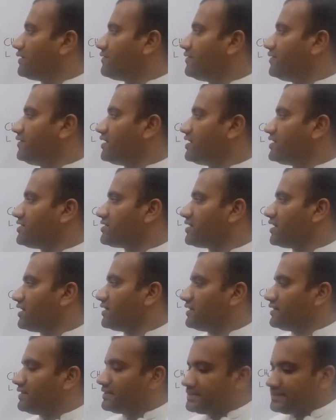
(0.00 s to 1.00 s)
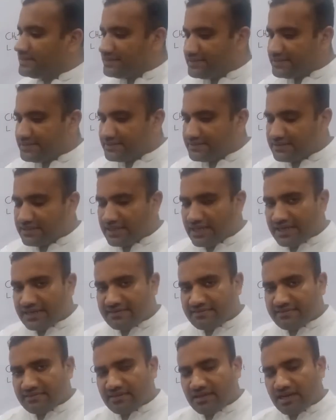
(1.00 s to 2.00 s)
CHL
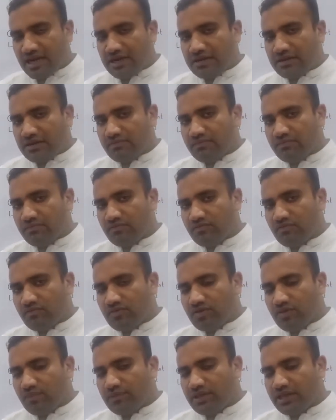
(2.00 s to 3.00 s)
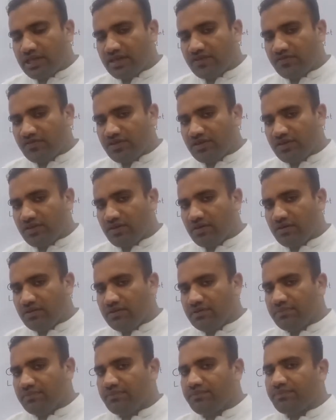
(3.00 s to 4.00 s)
selects the item from the
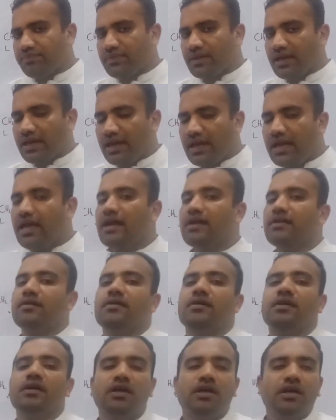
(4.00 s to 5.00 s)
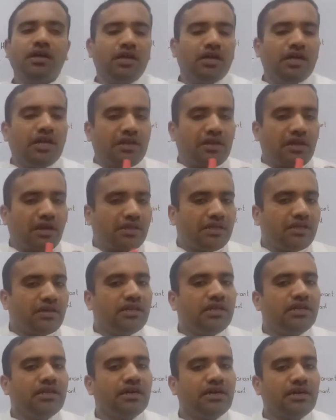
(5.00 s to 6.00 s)
lexicon and
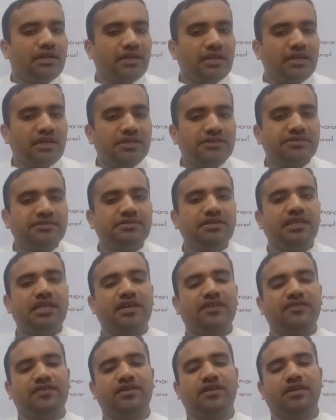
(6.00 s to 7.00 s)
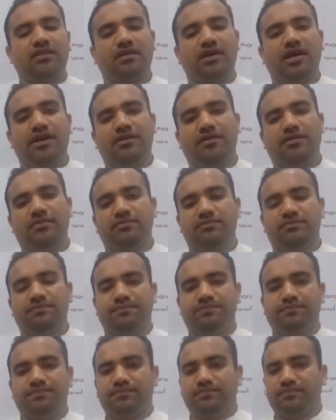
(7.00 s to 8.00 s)
hierarchically arrange the lexical item.
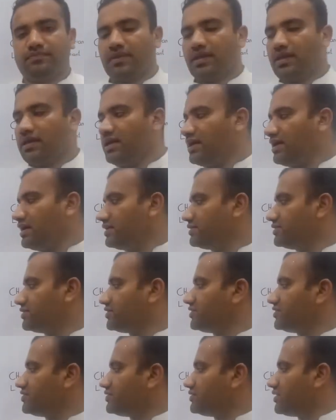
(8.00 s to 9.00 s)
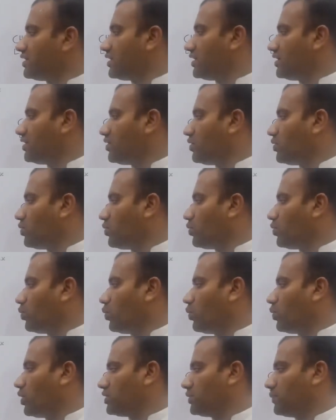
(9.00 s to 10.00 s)
This is the
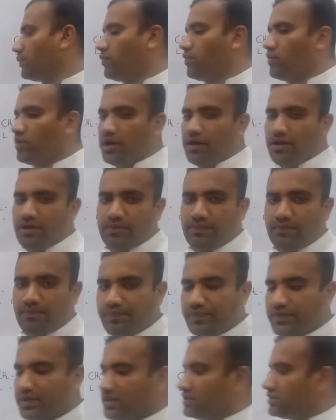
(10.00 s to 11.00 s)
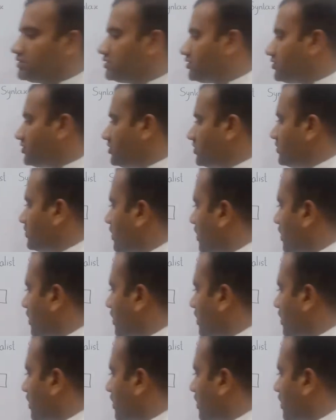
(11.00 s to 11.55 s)
one point. This is